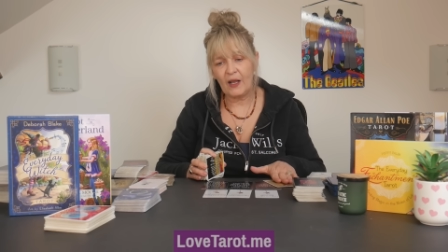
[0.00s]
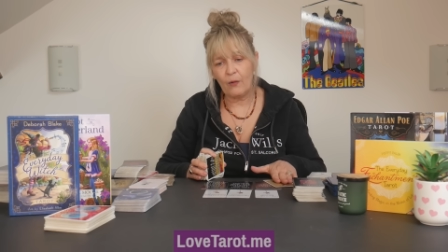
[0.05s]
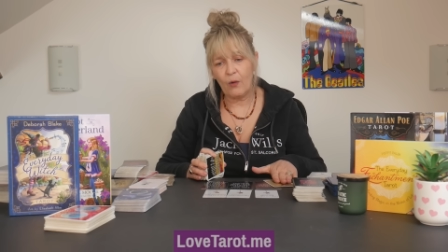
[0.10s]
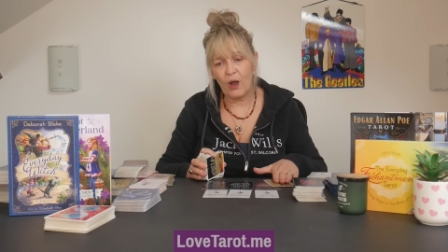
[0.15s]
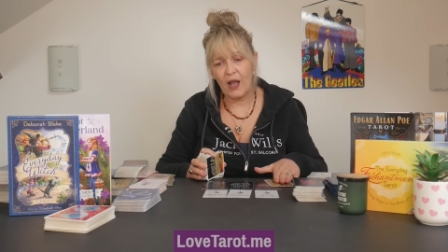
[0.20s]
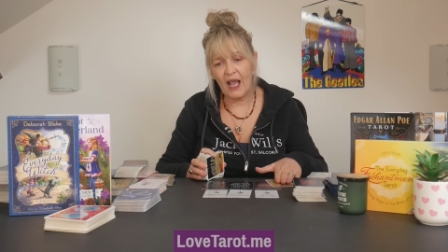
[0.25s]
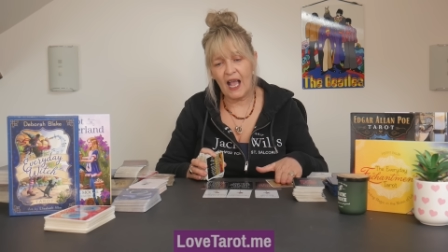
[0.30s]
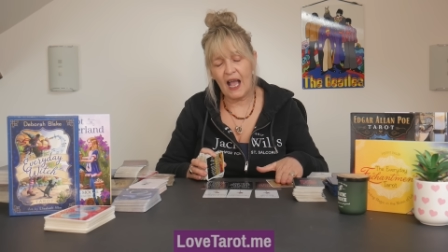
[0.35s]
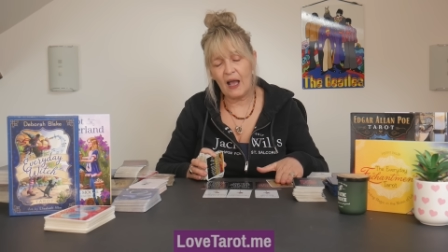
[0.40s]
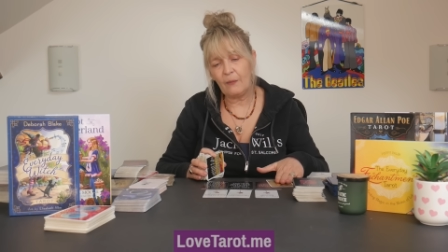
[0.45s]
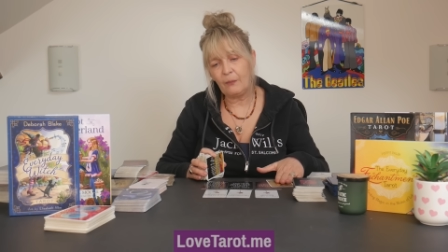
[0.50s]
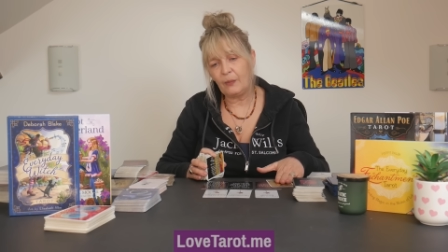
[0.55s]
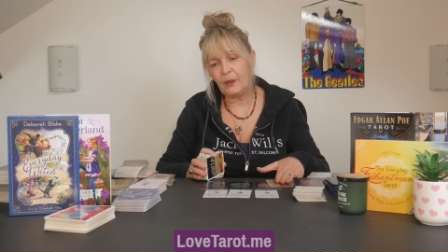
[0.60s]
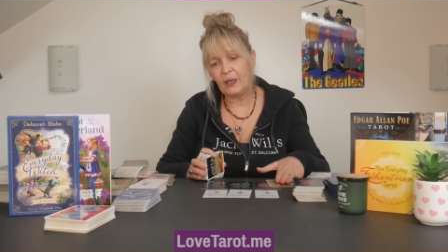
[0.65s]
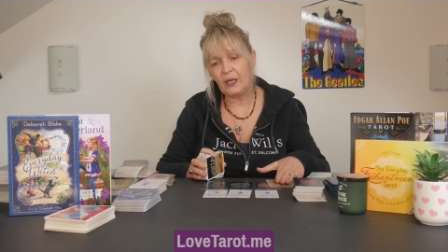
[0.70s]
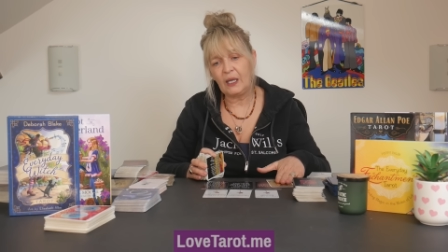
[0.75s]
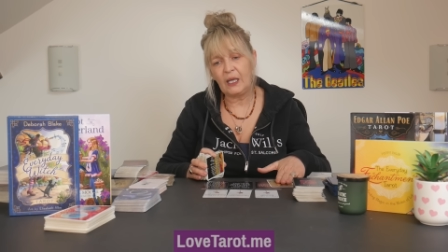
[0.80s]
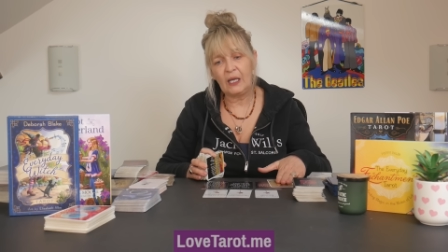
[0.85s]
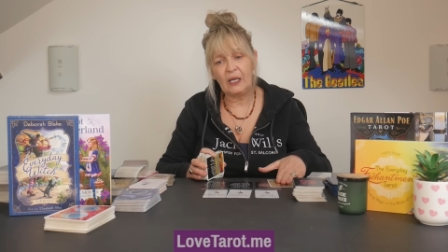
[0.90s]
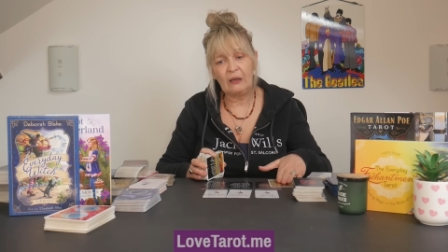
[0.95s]
quite
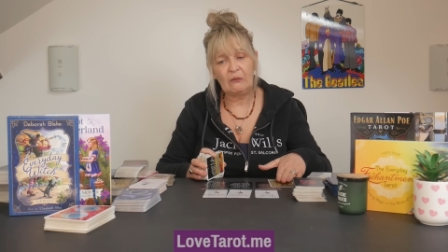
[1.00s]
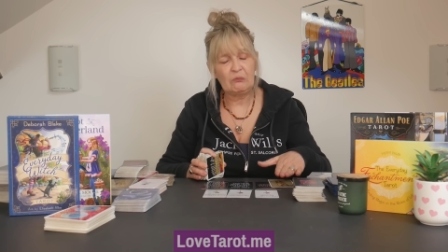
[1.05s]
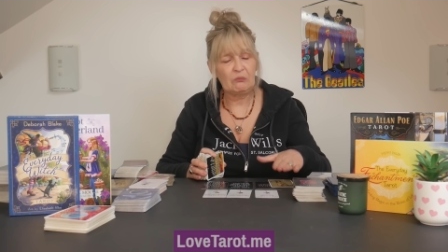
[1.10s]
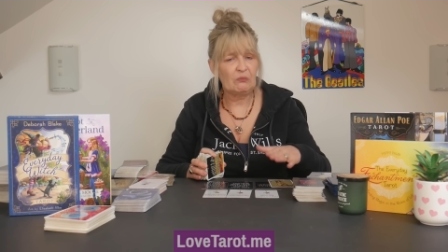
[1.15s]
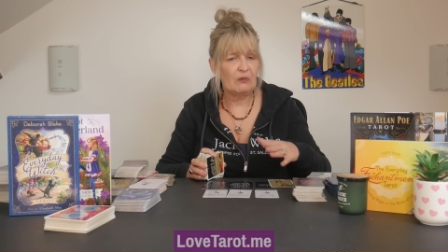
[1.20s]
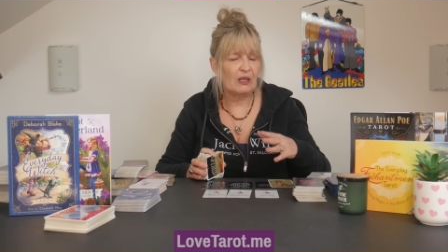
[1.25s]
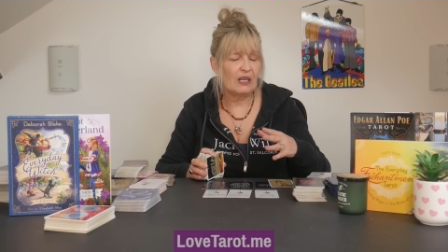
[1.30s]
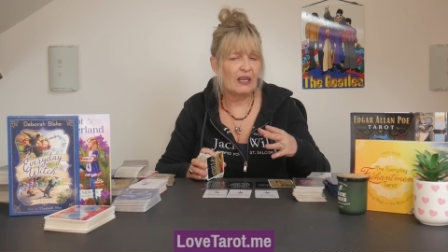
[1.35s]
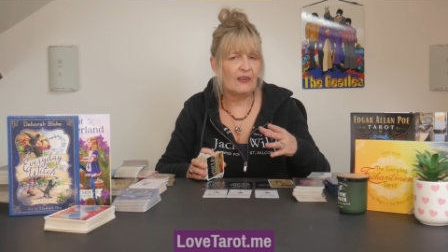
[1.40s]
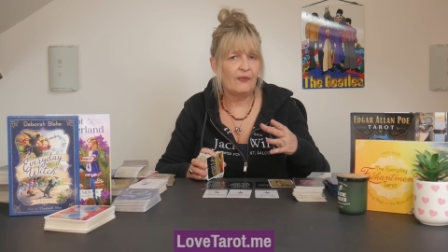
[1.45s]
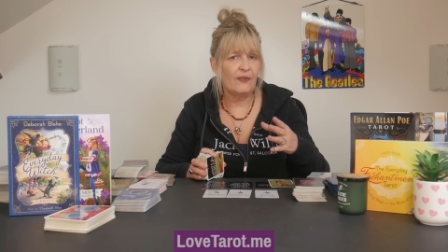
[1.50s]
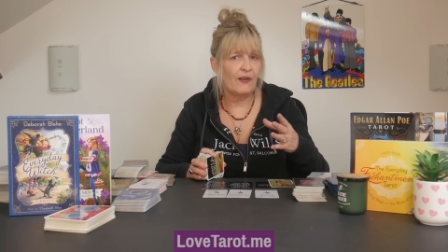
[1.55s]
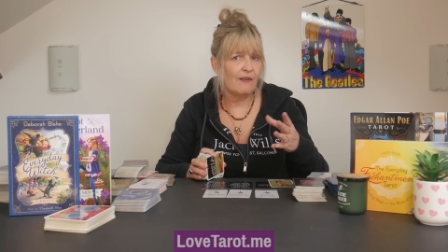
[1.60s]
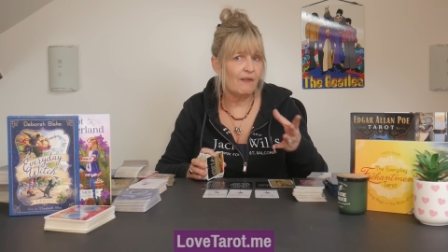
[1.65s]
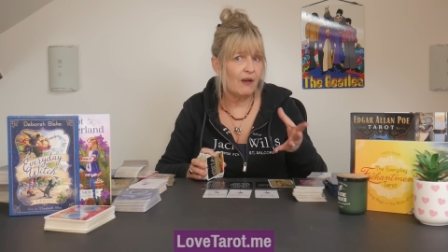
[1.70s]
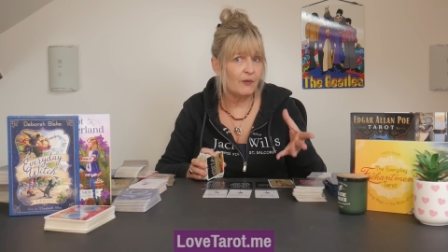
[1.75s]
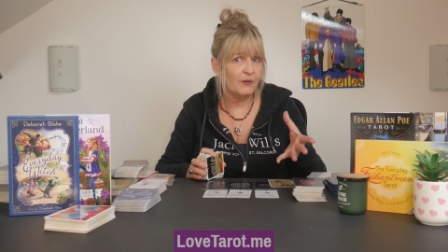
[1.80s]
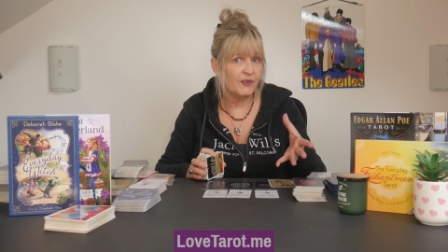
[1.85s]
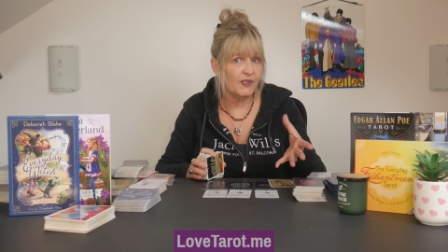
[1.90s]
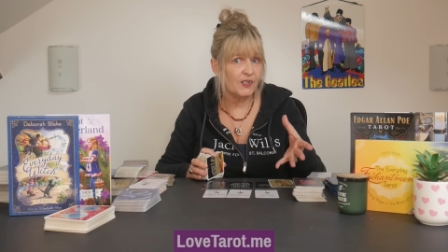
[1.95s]
happy in their
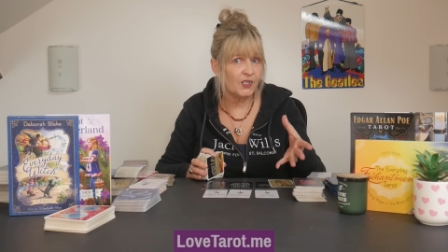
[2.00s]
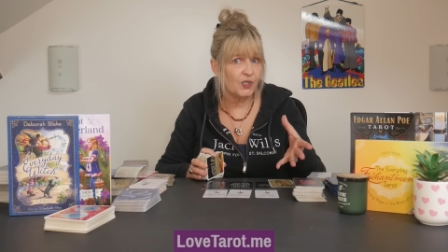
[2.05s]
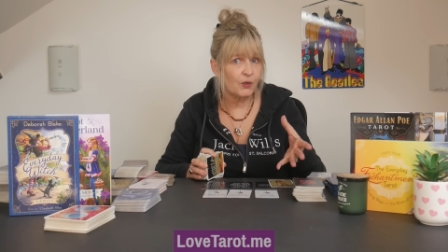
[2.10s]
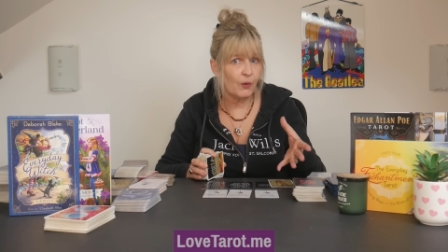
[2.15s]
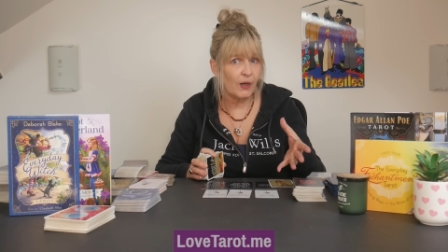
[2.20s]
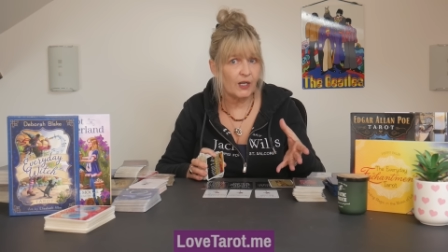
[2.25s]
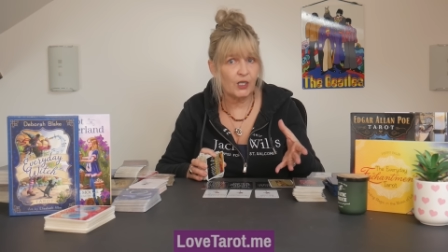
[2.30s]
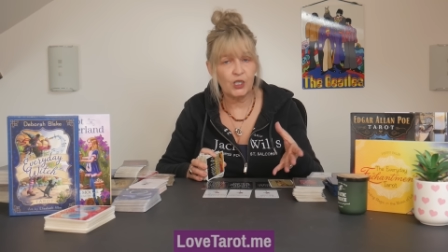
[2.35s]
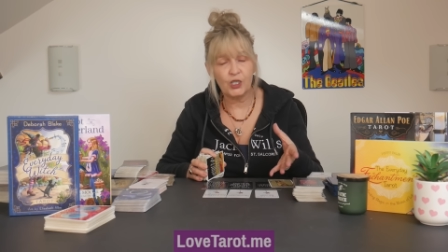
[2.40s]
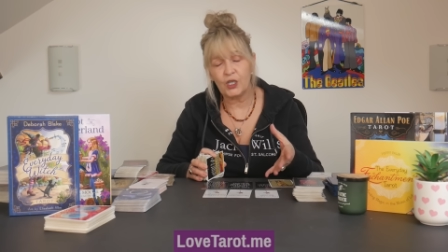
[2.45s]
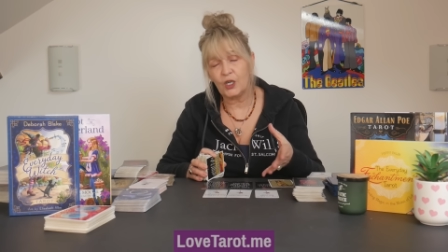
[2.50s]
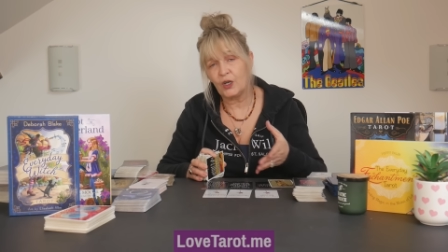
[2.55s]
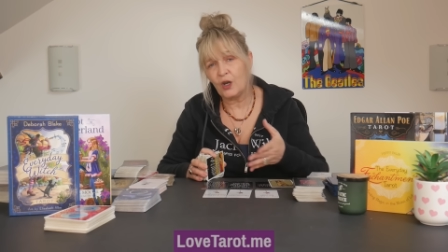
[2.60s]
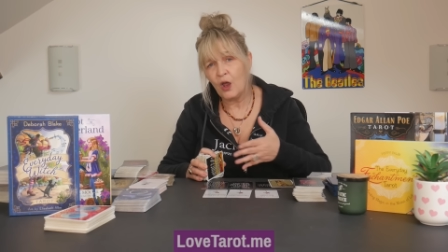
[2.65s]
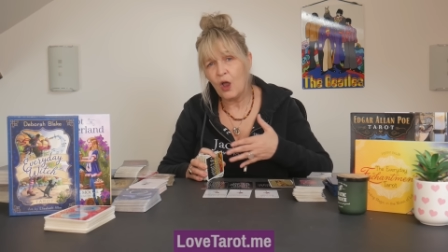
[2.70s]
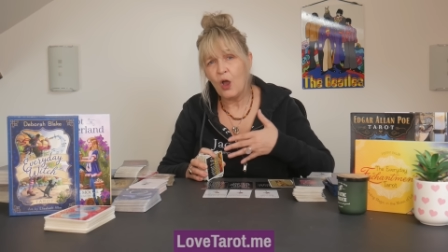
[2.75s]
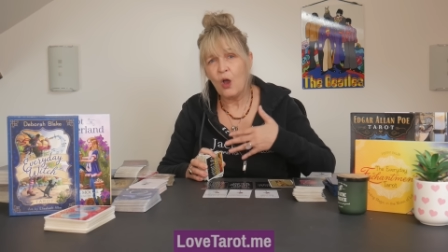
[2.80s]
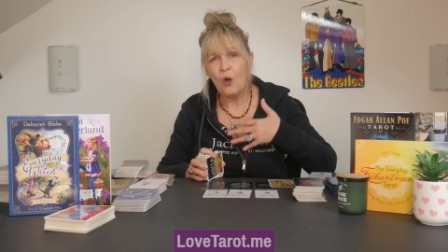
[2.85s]
own situation,